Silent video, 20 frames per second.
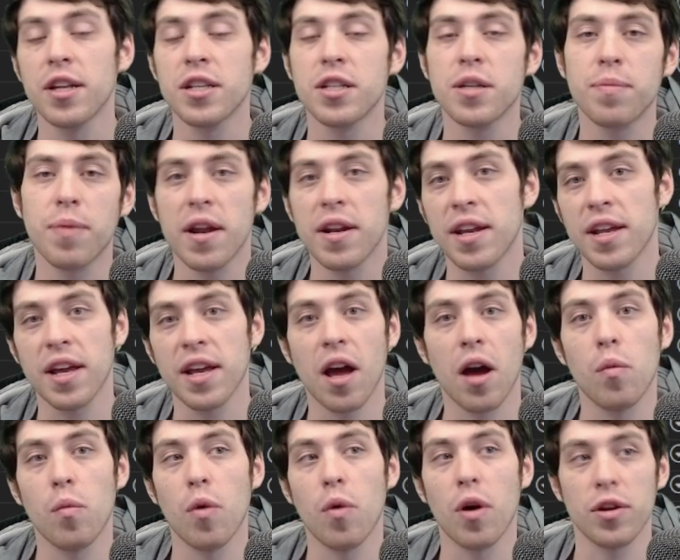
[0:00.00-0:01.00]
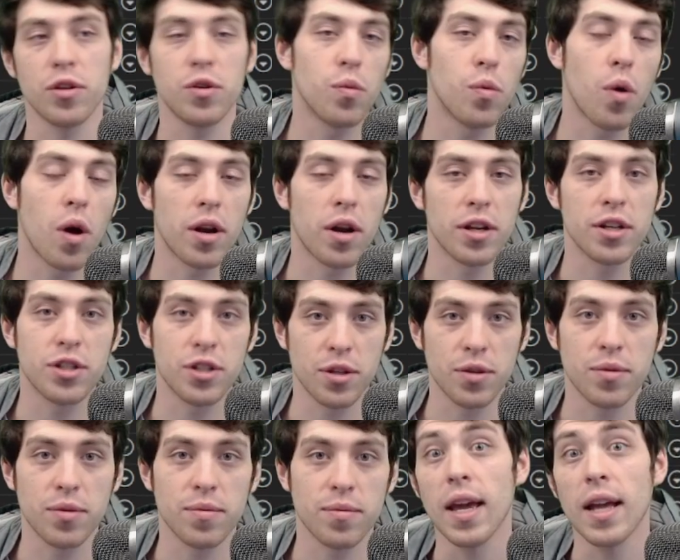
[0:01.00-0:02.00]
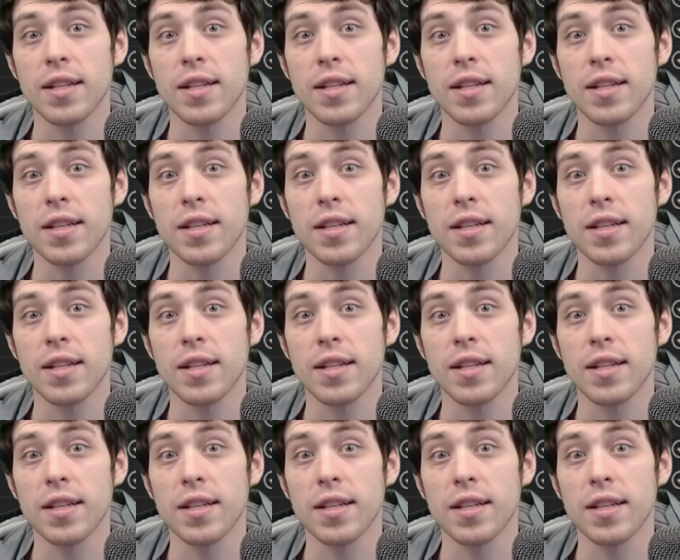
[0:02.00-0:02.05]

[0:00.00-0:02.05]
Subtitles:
depending on what you want to do.